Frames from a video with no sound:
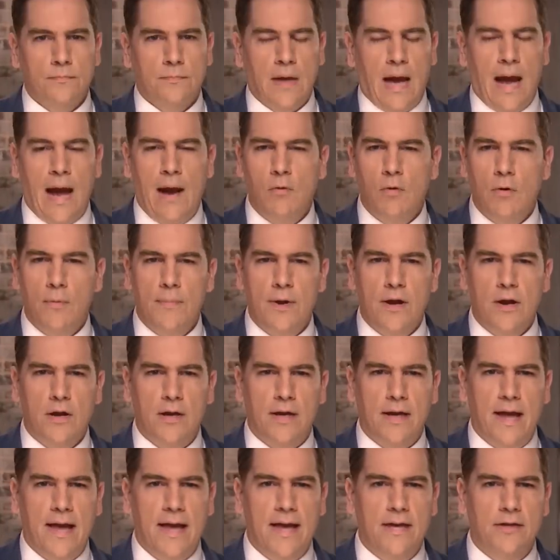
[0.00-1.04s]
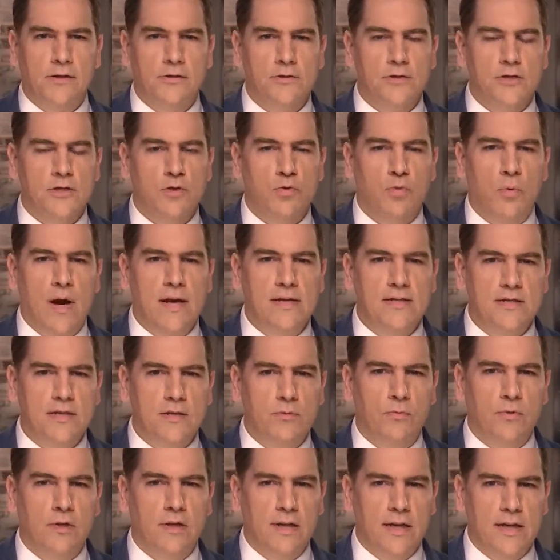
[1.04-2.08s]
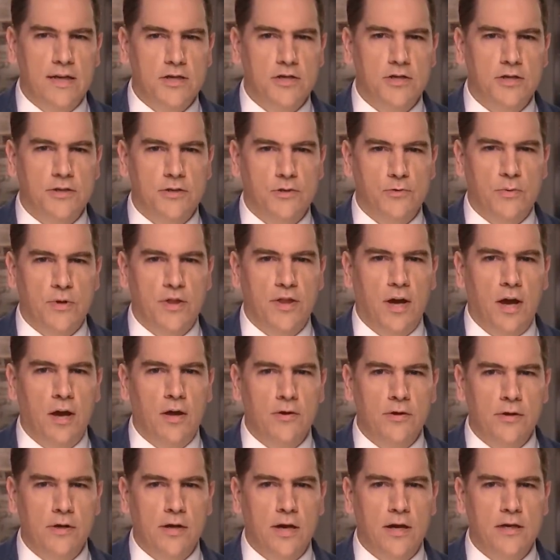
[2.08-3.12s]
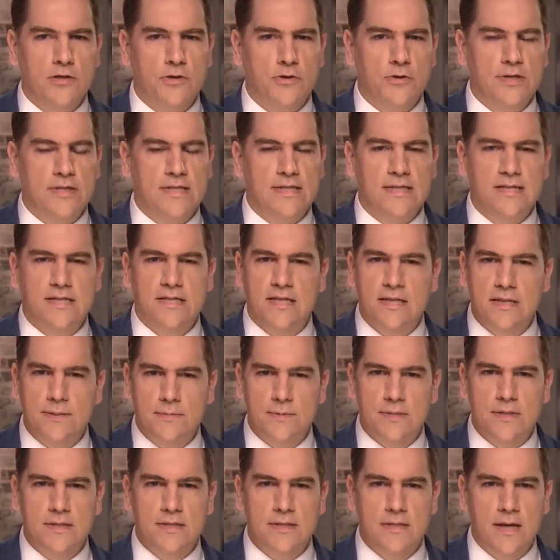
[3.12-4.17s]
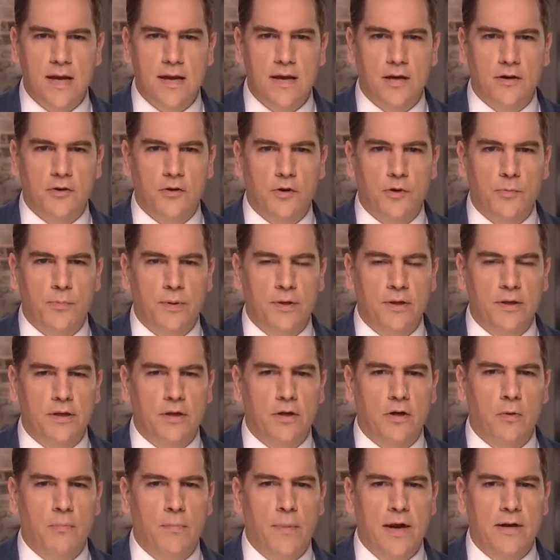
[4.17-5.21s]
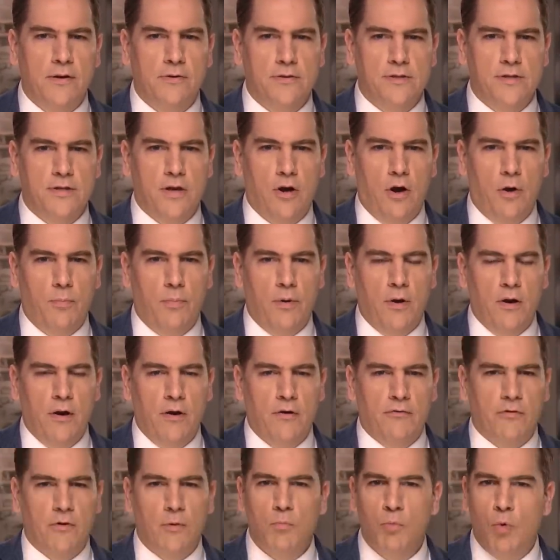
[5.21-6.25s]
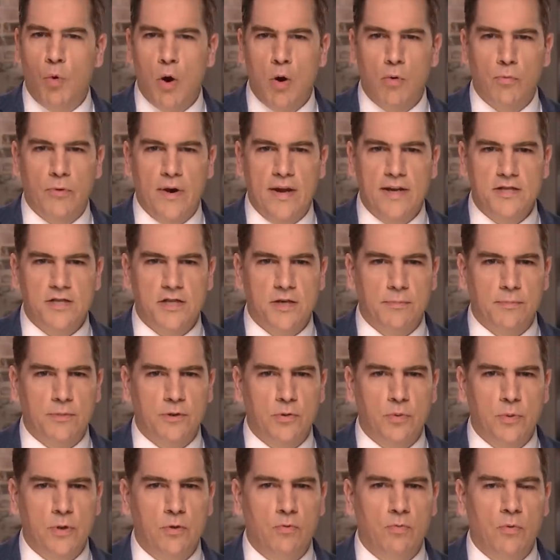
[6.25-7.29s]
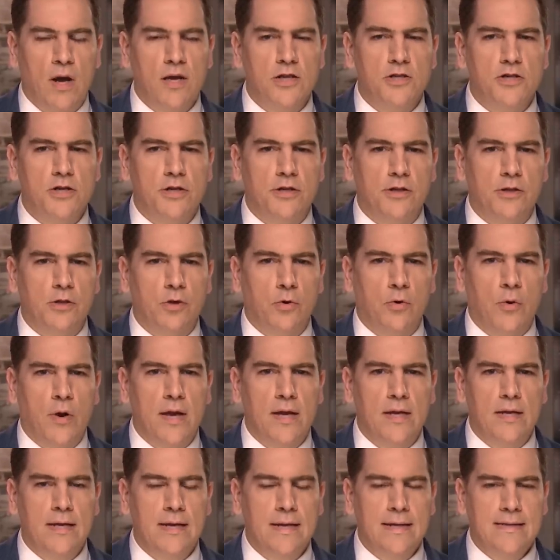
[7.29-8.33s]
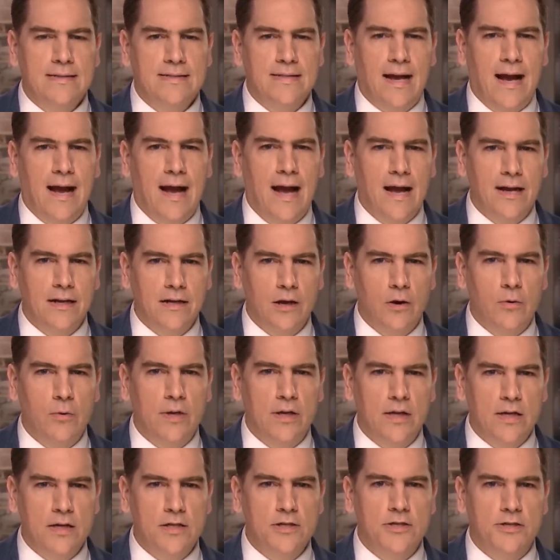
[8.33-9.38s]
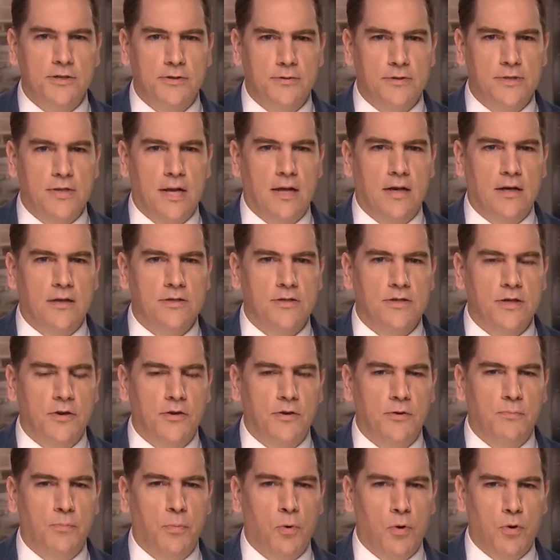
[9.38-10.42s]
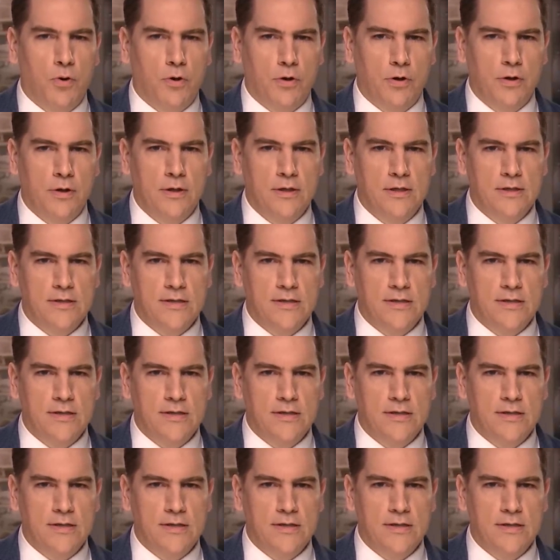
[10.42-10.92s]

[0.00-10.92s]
How America handles threats and relations with other countries seems to stay under the political microscope, from war raging between Russia and Ukraine to ongoing issues at our southern border.